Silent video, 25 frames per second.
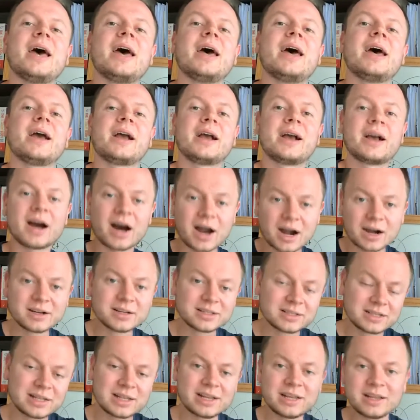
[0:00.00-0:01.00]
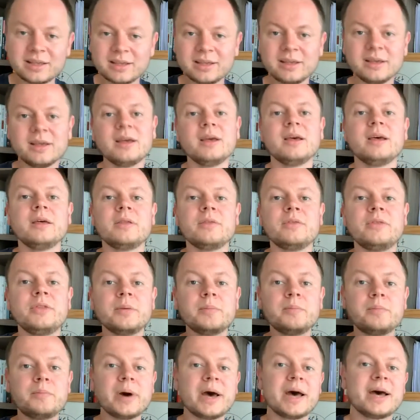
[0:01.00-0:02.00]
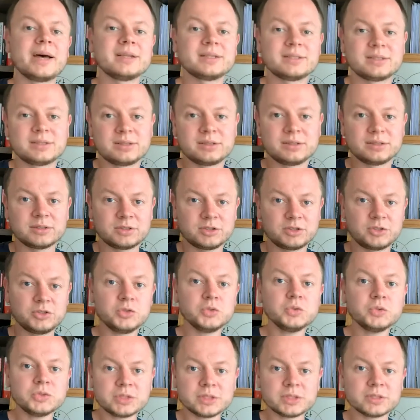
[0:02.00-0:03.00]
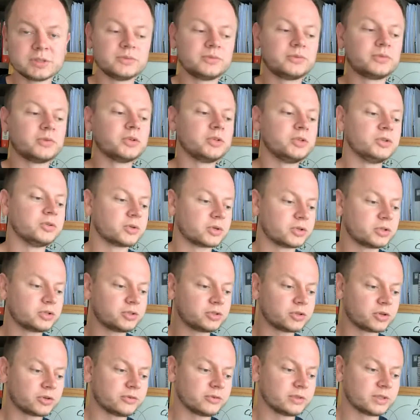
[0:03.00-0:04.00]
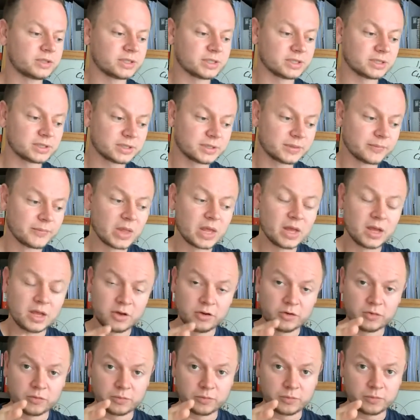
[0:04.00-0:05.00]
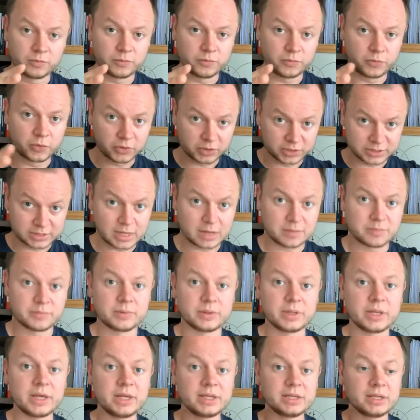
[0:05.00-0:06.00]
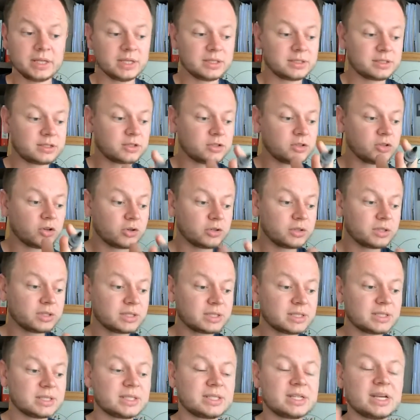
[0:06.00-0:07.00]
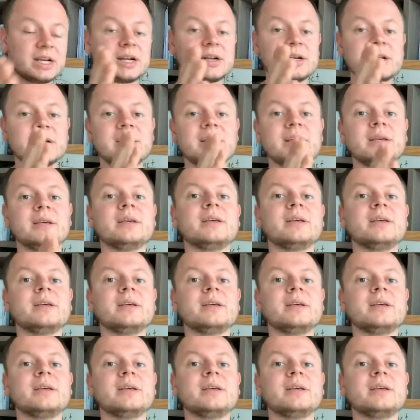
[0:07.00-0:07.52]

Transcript: currently the best suited for your services. For example, it's not necessarily